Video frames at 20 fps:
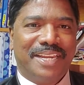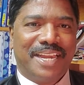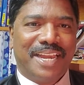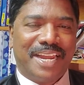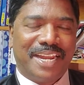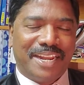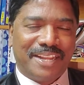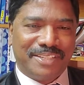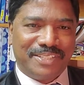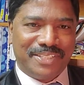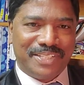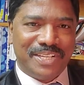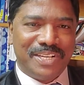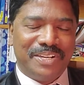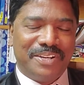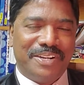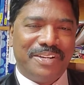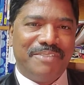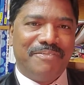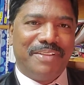And our
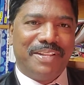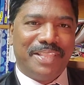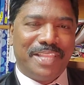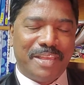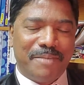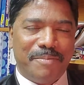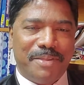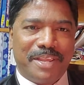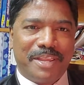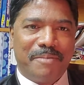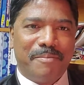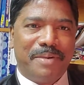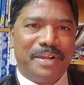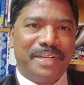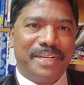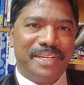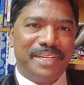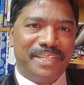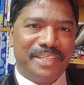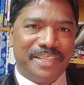children, when they become
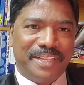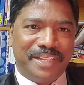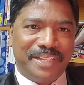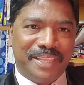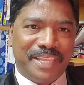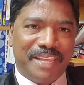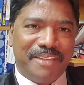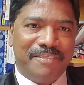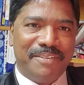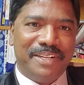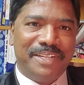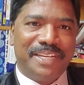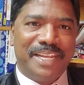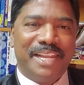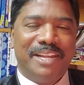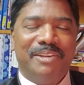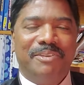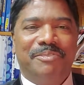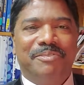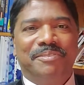adult, they will tell
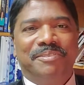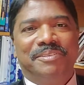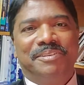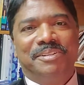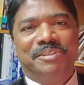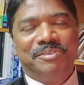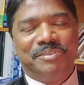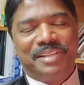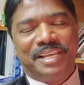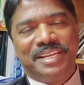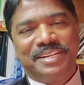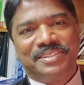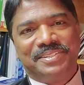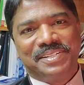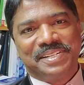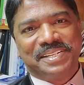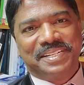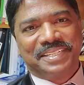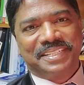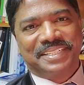it to their
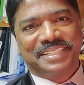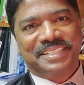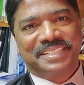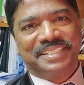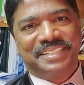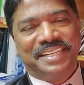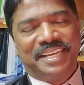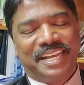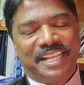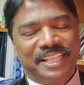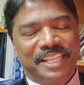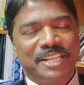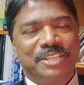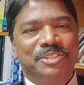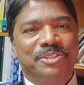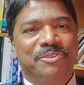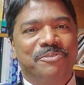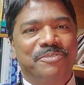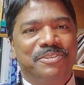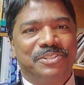children. And
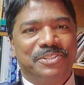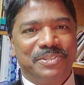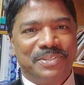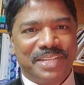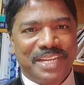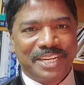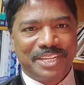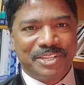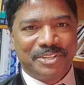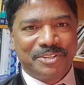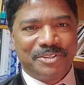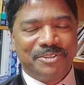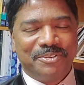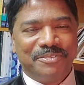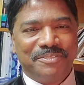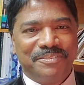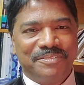that's how it should continue.